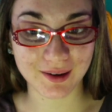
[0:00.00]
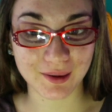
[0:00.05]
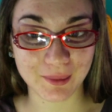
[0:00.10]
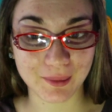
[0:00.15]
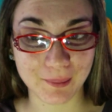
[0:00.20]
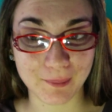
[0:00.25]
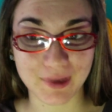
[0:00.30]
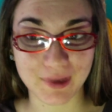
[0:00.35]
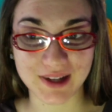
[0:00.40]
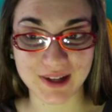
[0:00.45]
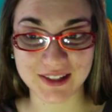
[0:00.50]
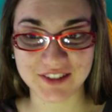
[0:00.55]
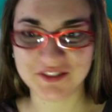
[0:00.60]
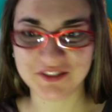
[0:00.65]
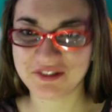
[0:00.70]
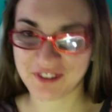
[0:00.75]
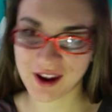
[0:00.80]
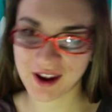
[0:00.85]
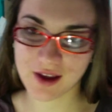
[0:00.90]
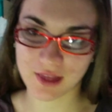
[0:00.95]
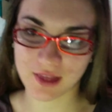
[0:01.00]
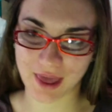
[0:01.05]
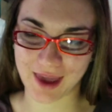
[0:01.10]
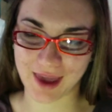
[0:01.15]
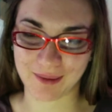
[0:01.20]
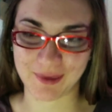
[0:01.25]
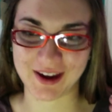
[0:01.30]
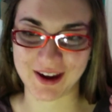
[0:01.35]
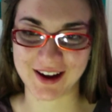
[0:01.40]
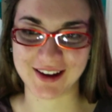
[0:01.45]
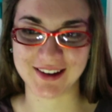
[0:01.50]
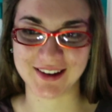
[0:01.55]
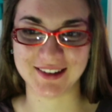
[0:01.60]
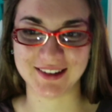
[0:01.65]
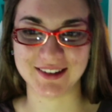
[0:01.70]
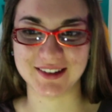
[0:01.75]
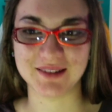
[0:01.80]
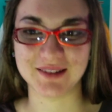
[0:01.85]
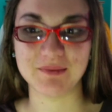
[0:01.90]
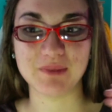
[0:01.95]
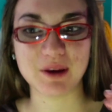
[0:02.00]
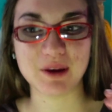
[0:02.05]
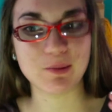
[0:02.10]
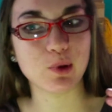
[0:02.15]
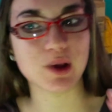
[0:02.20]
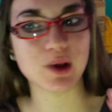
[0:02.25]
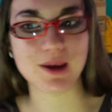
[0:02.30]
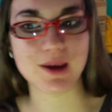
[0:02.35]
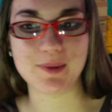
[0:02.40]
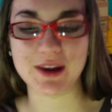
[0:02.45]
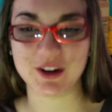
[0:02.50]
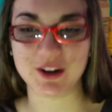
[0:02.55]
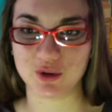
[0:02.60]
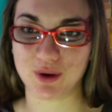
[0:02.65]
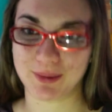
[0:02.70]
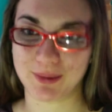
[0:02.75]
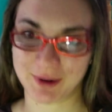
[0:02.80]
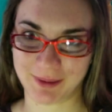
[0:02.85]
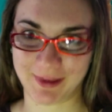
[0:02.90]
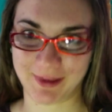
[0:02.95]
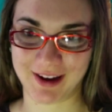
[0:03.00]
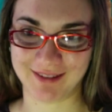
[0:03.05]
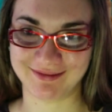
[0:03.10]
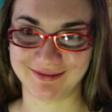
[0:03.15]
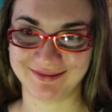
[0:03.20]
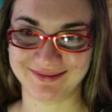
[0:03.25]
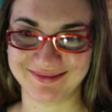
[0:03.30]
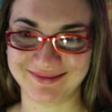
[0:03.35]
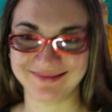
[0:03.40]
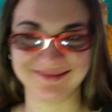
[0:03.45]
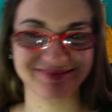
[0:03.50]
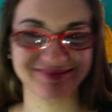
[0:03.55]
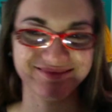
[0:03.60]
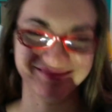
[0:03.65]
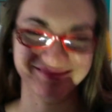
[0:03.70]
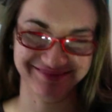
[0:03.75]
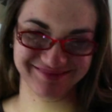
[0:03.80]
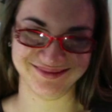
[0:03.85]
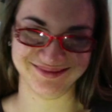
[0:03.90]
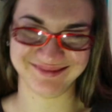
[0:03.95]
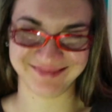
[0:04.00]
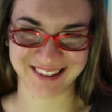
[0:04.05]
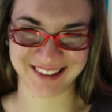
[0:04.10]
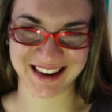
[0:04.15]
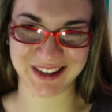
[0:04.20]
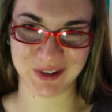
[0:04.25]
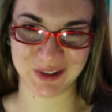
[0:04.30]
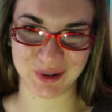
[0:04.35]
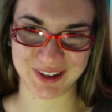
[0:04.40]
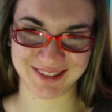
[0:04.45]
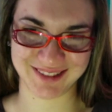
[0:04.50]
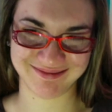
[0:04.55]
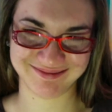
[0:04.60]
but failing because people keep interrupting me. Enjoy.